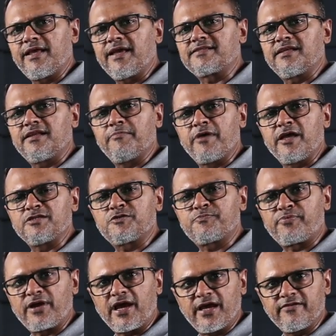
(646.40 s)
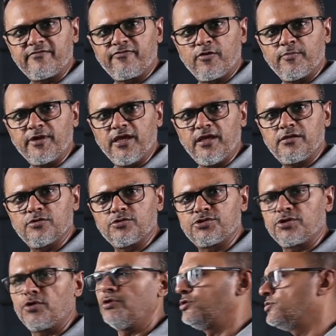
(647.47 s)
It takes an immense pride for
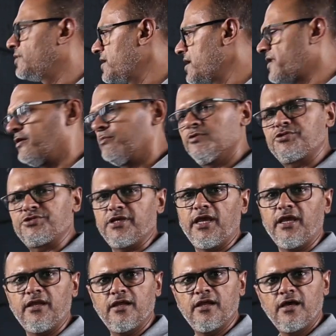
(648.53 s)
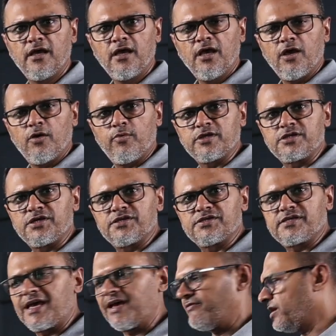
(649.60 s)
me to show you another machine
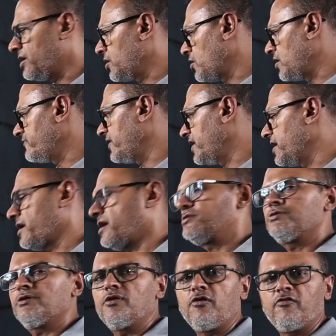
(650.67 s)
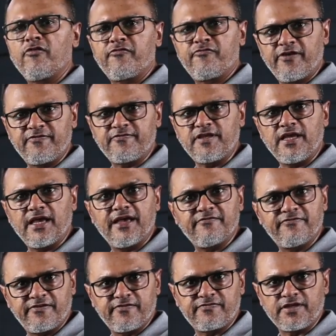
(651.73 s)
which is having a configuration of a
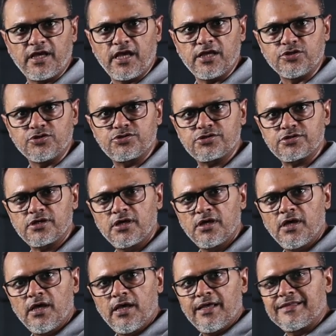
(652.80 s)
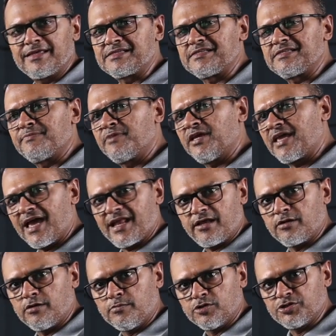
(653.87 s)
50 and 50 inch. This is a
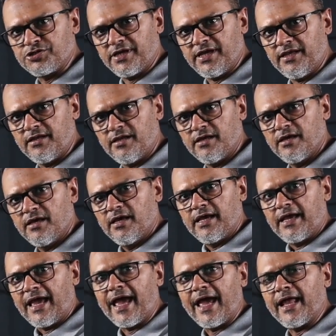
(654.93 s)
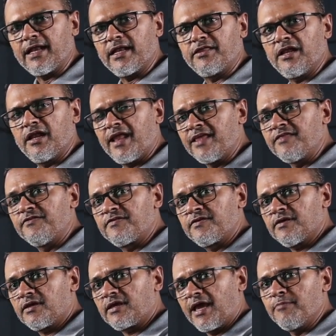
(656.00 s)
mechanical machine, and the
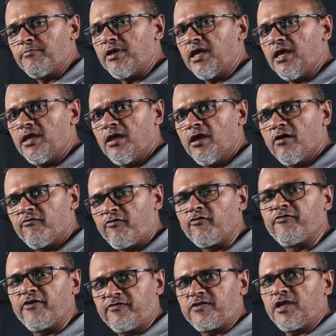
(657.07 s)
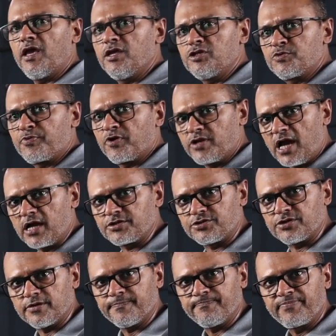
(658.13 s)
length can be for 50 inch
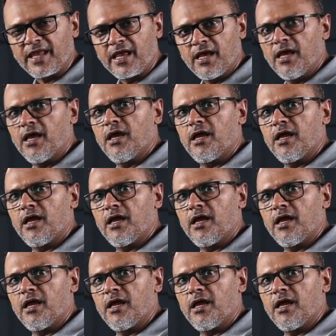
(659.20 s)
production.